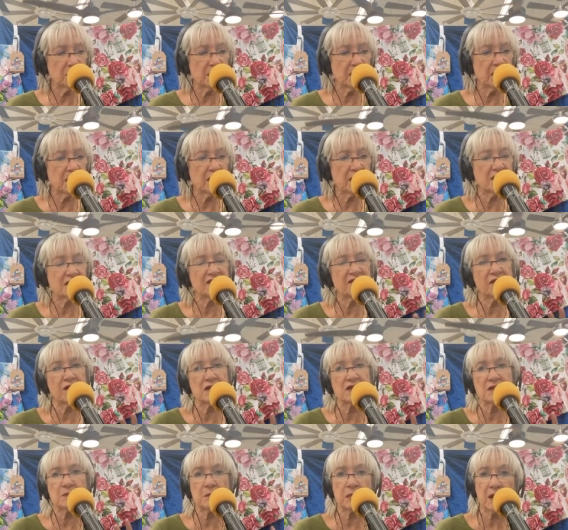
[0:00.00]
coating as
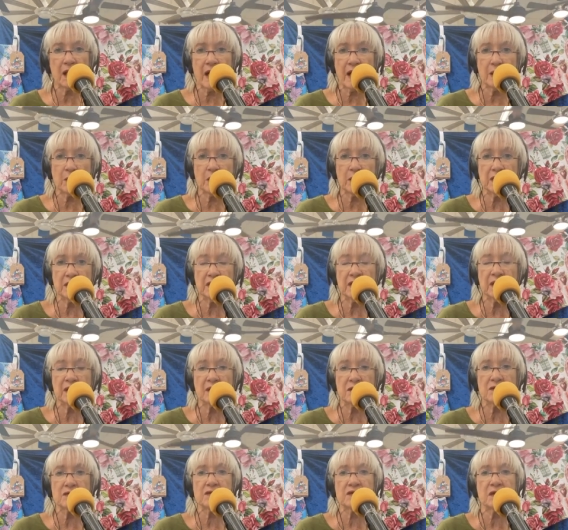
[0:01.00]
far as plywood that
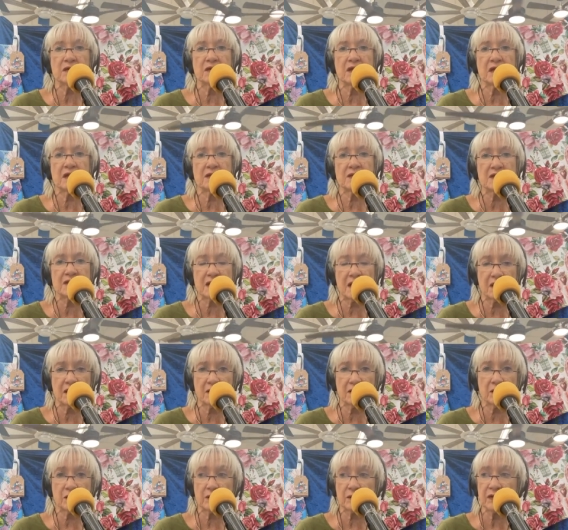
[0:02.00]
goes on the inside
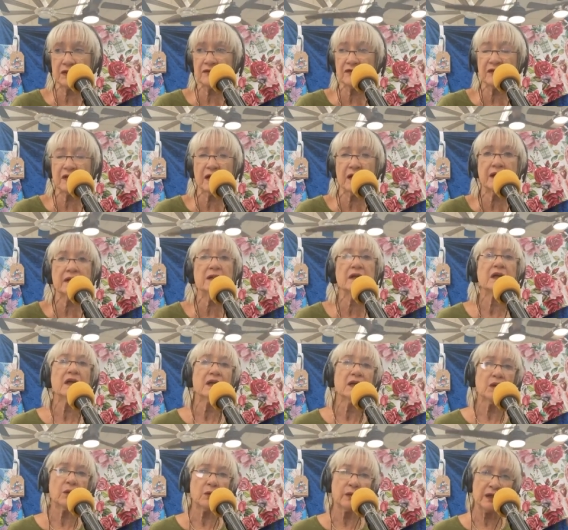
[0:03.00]
of the roof line
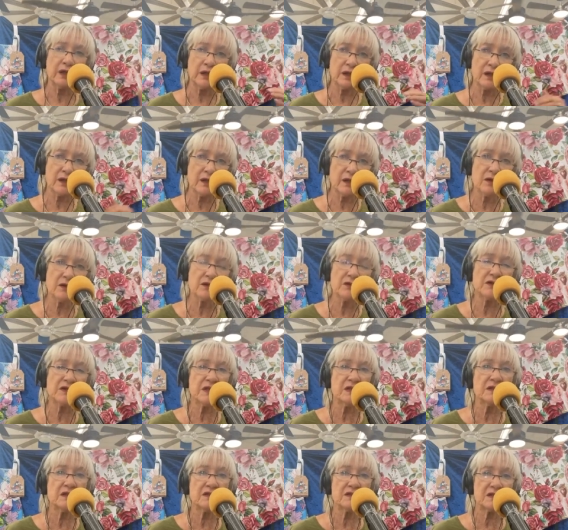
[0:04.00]
where it
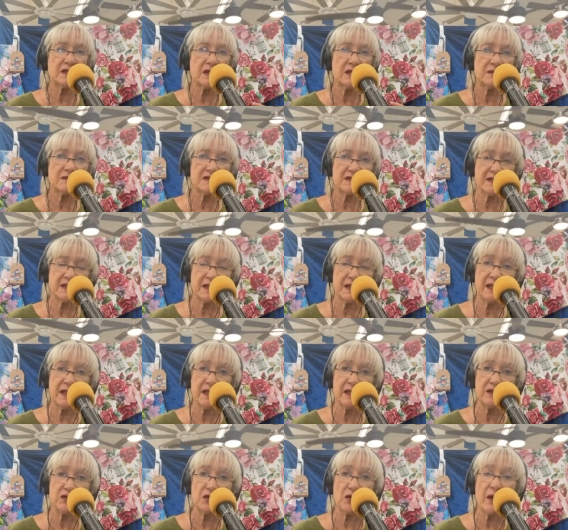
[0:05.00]
goes, and instead of
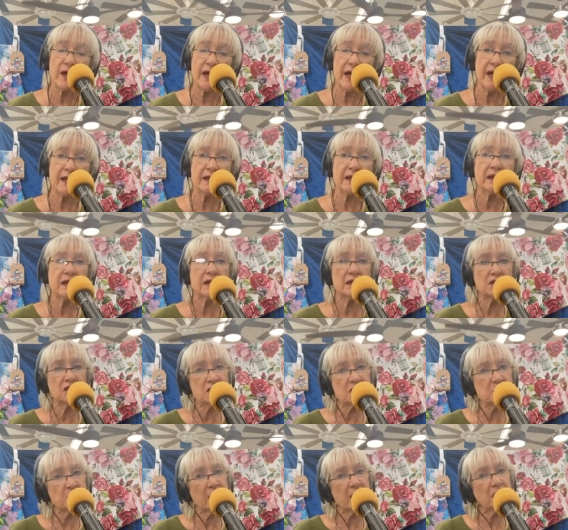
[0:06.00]
staying in your attic, it
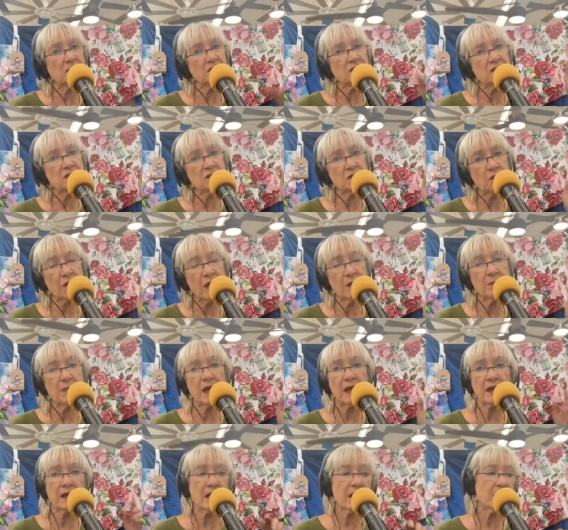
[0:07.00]
just bounces right
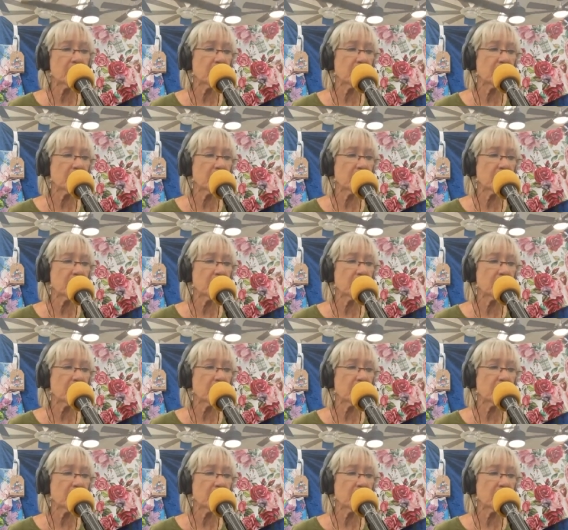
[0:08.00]
back